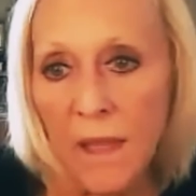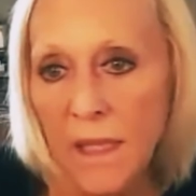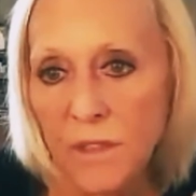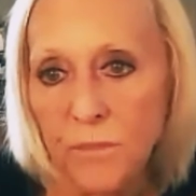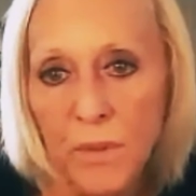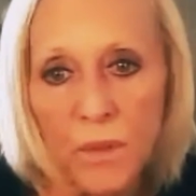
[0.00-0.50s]

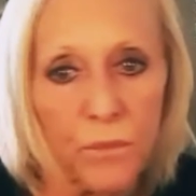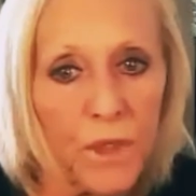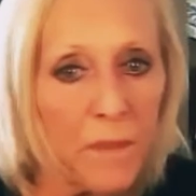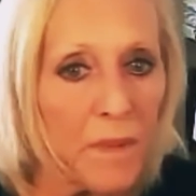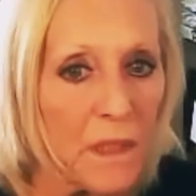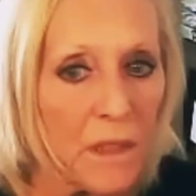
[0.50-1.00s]

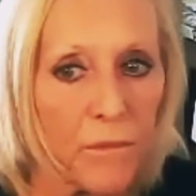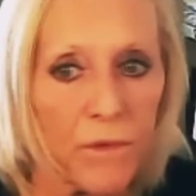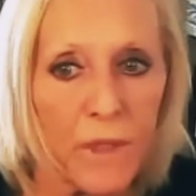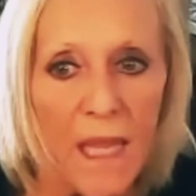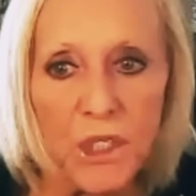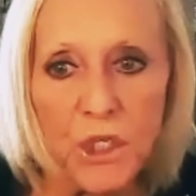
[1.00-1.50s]
rebuilding
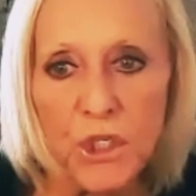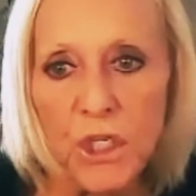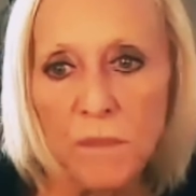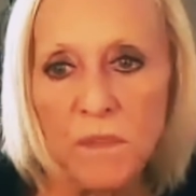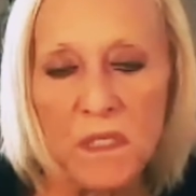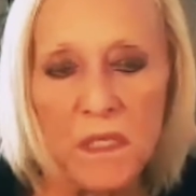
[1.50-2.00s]

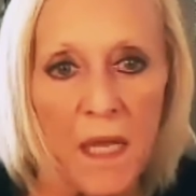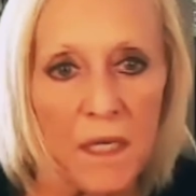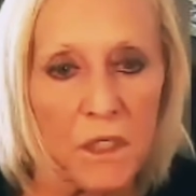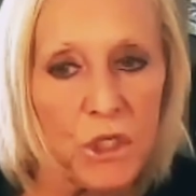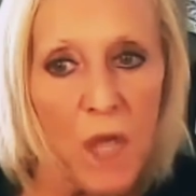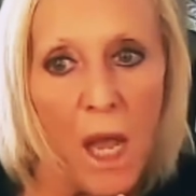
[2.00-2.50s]
relationships he's got
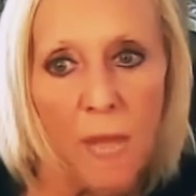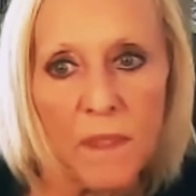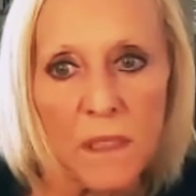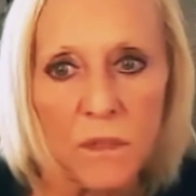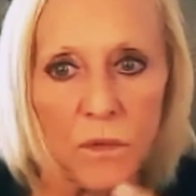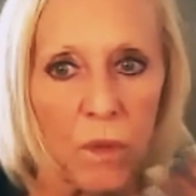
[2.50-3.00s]
a job
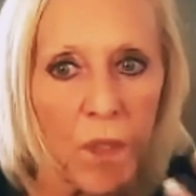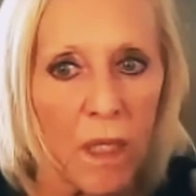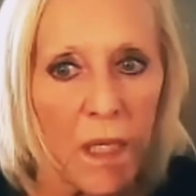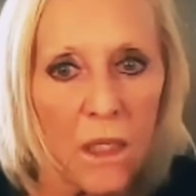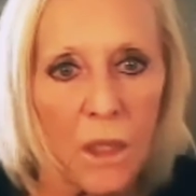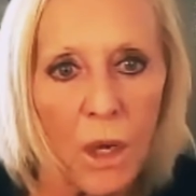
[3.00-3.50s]
he's
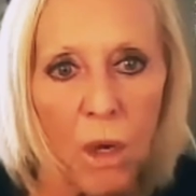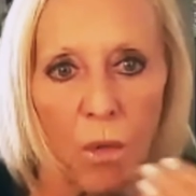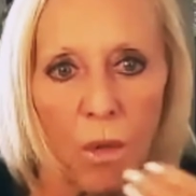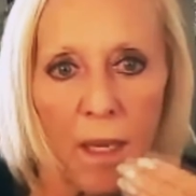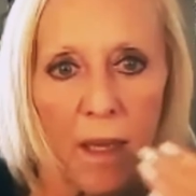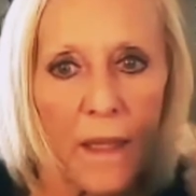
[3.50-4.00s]
doing you
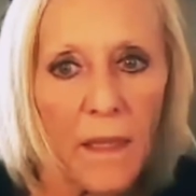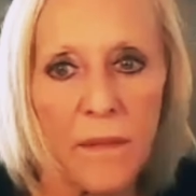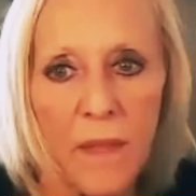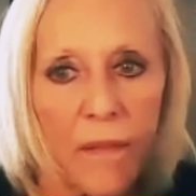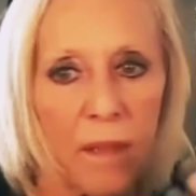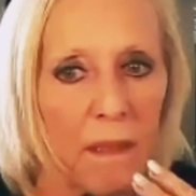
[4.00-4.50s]
know
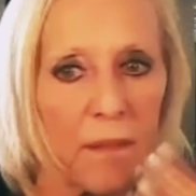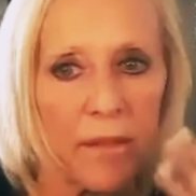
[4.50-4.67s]
uh,